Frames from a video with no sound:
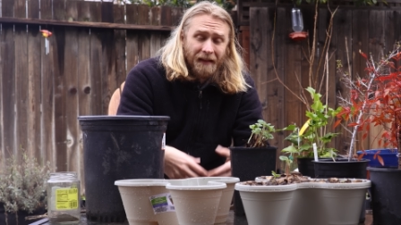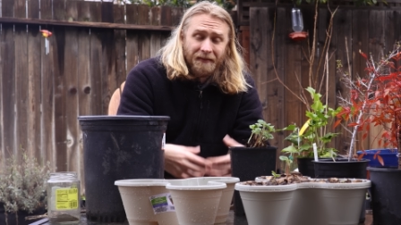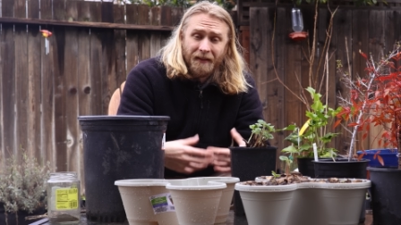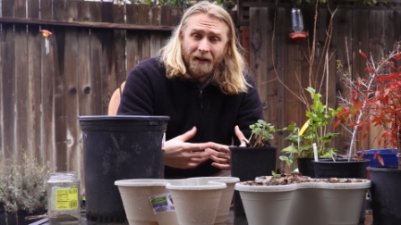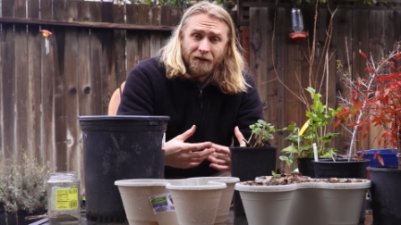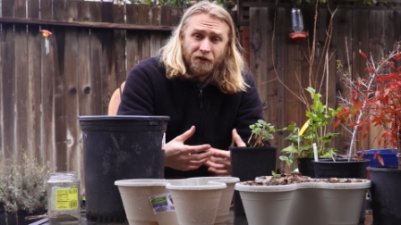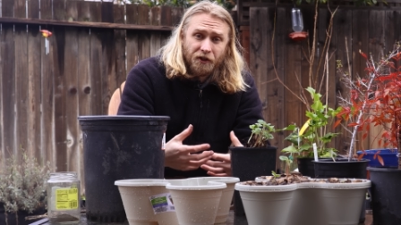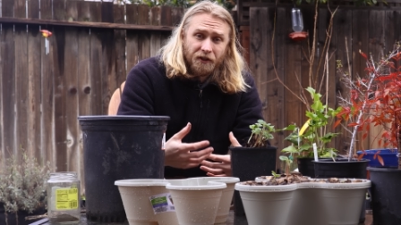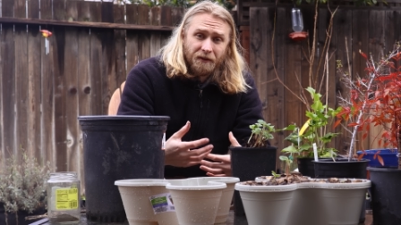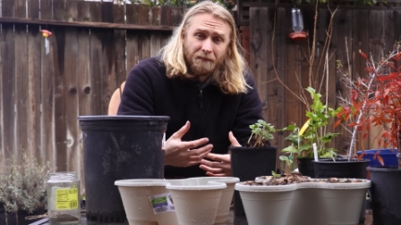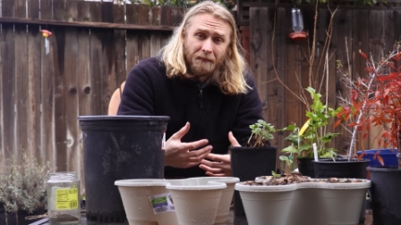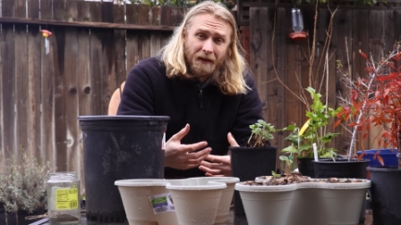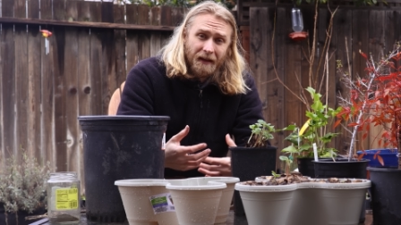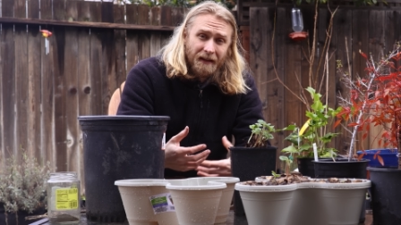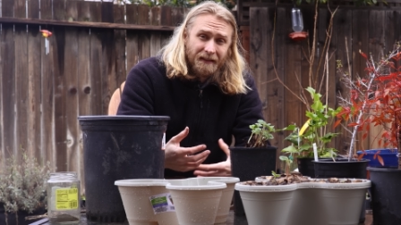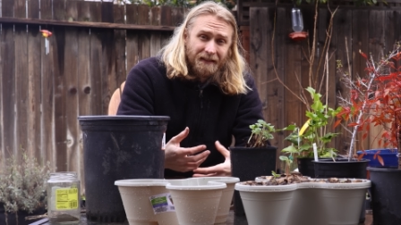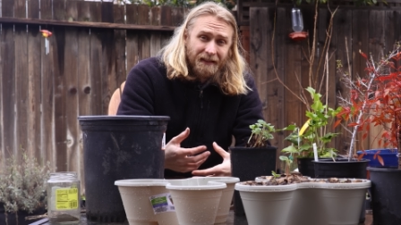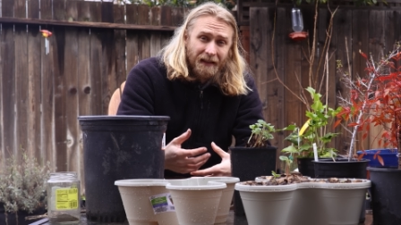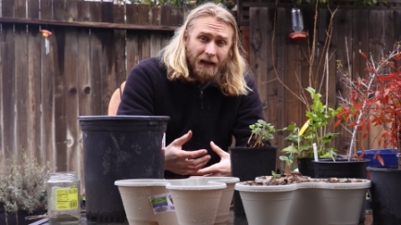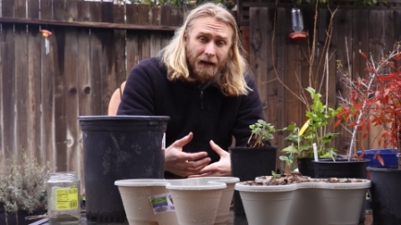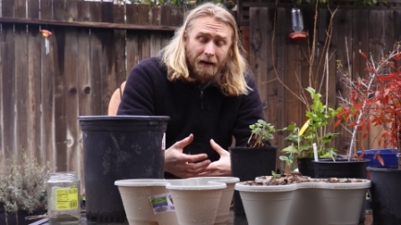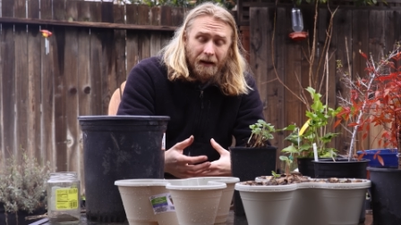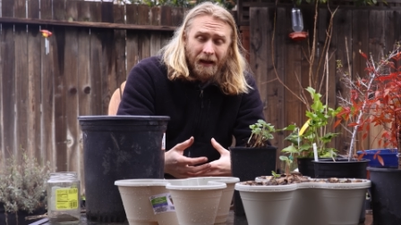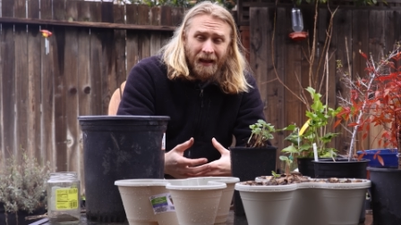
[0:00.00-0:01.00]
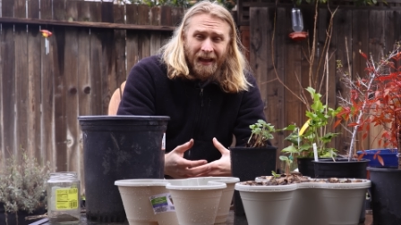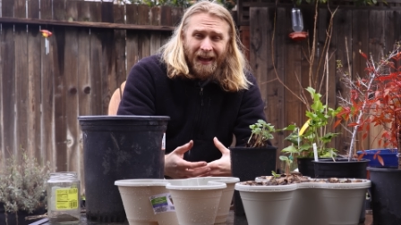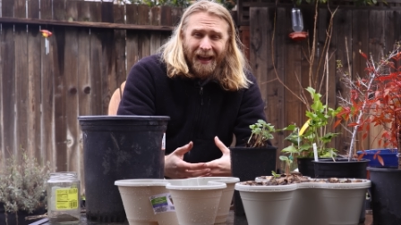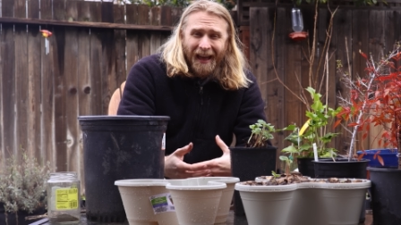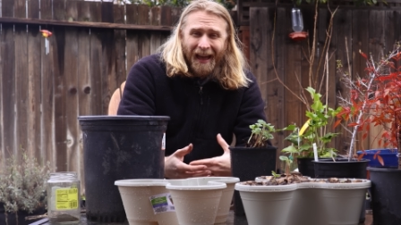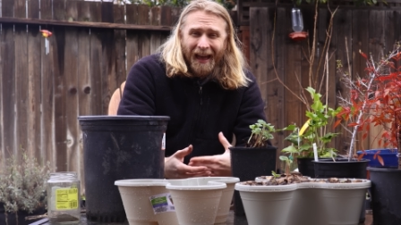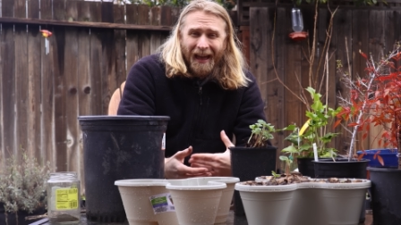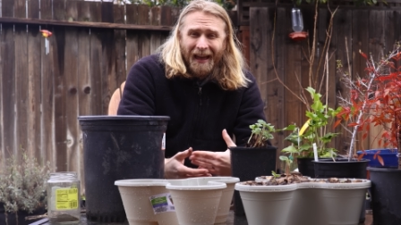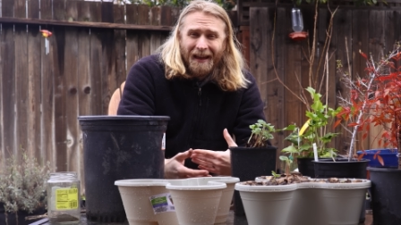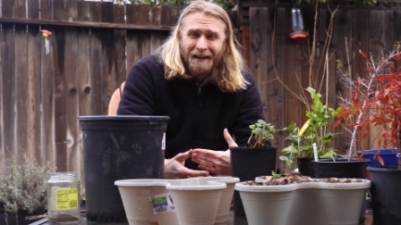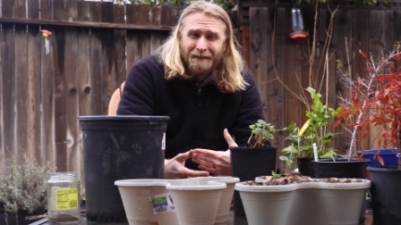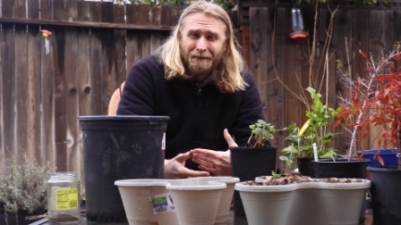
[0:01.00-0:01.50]
And that just means that
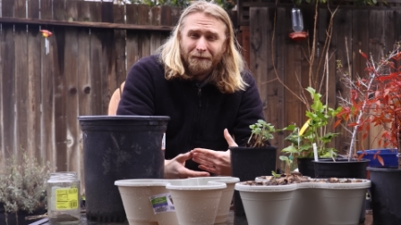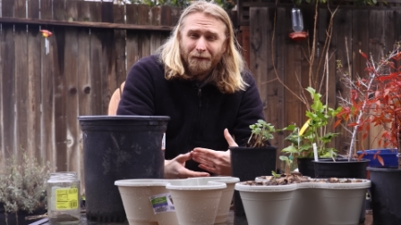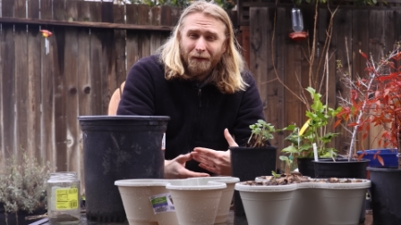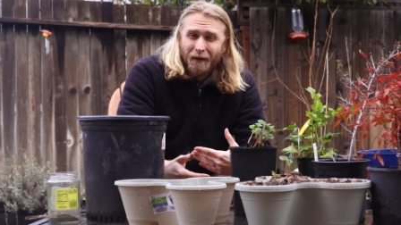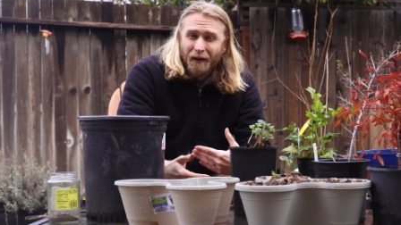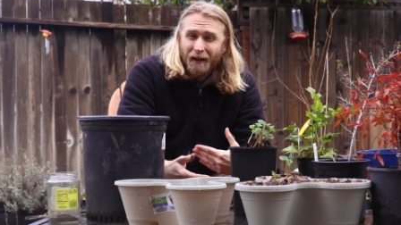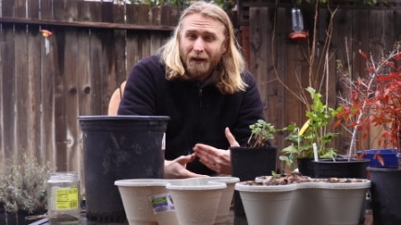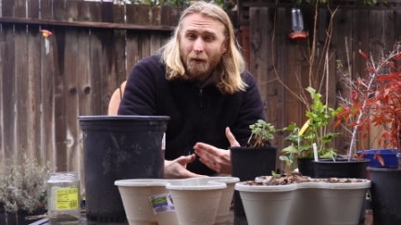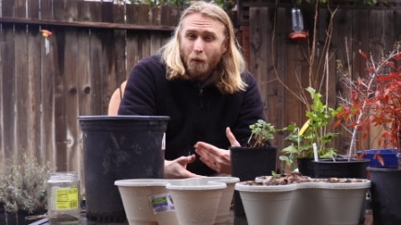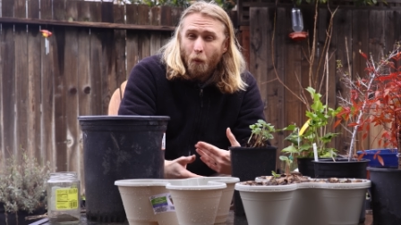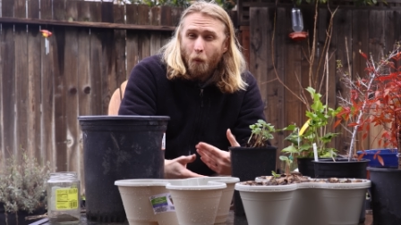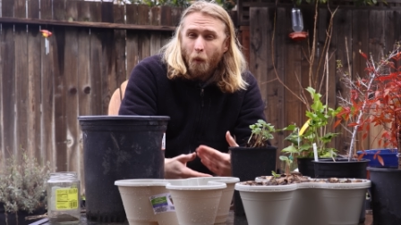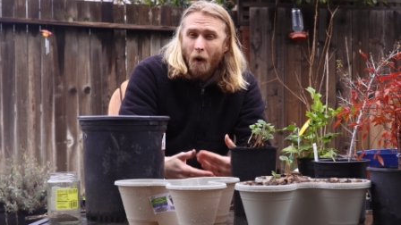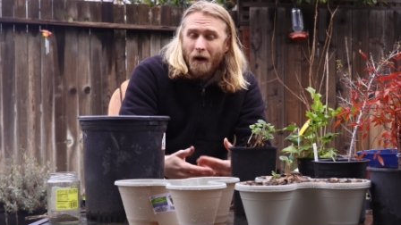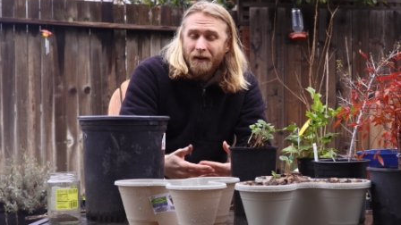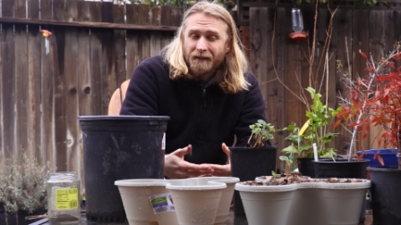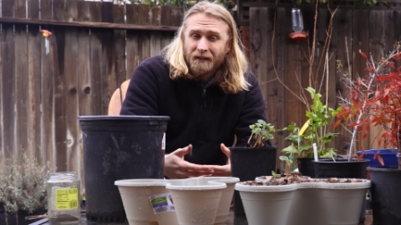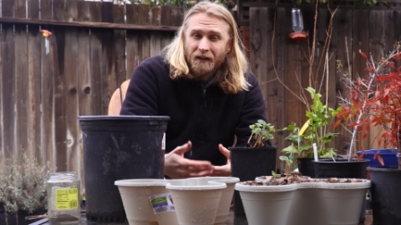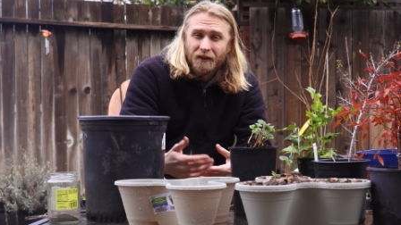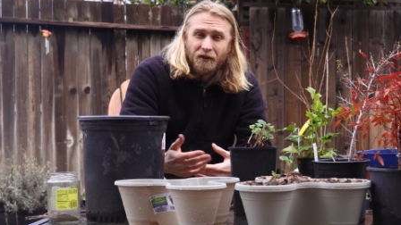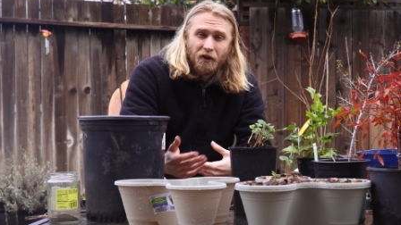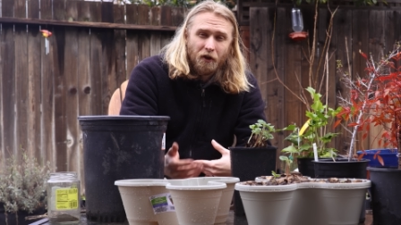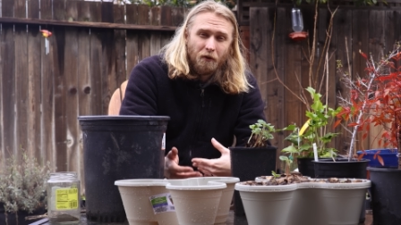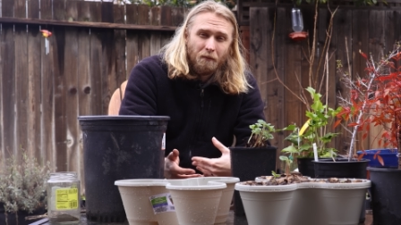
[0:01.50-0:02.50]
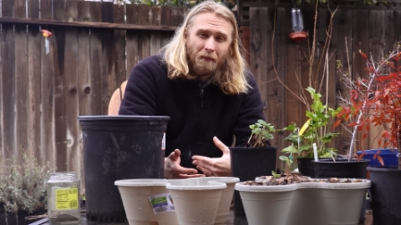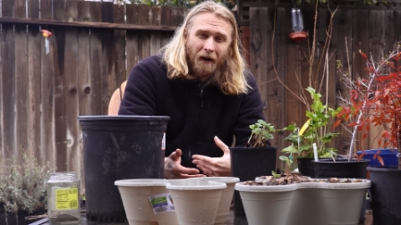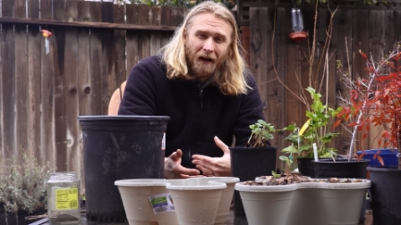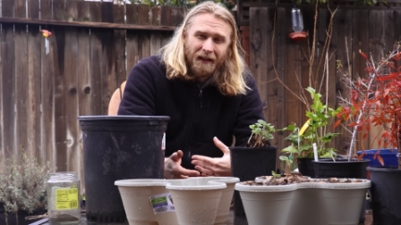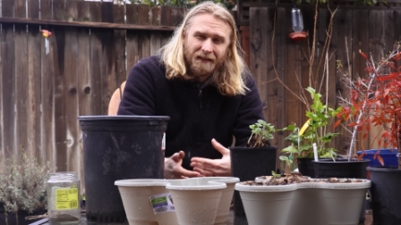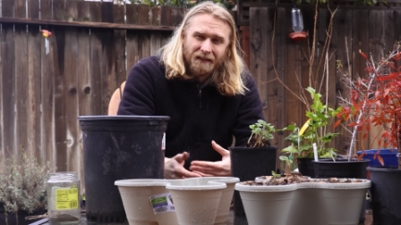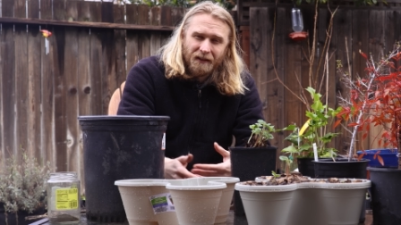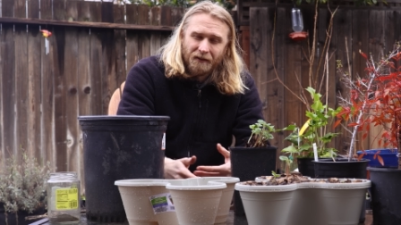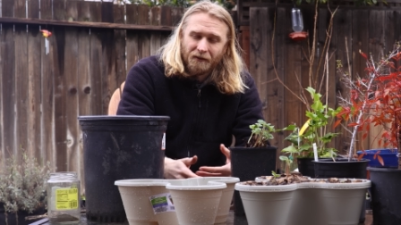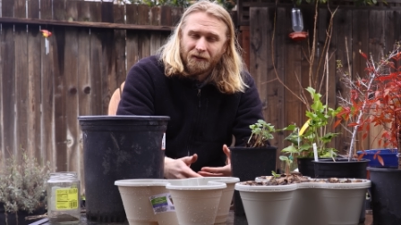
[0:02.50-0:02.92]
every 1 to 2 months,